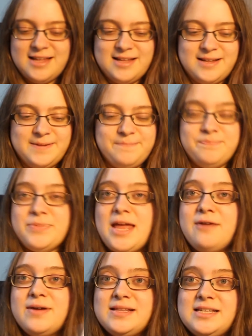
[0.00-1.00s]

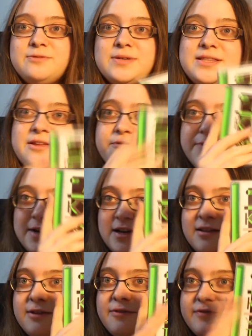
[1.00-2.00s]
Anyway, this was the
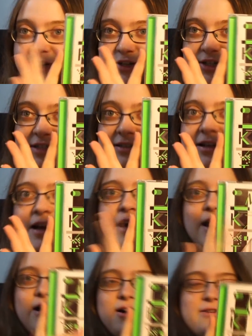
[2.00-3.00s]
regular version
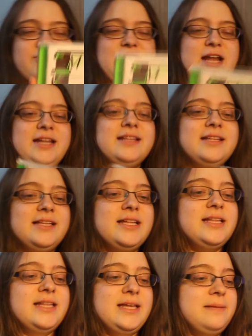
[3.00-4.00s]
of SHINee
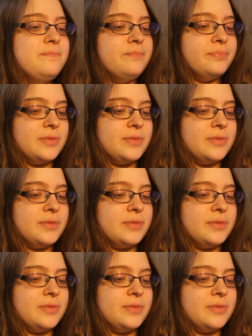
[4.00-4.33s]
DxDxD.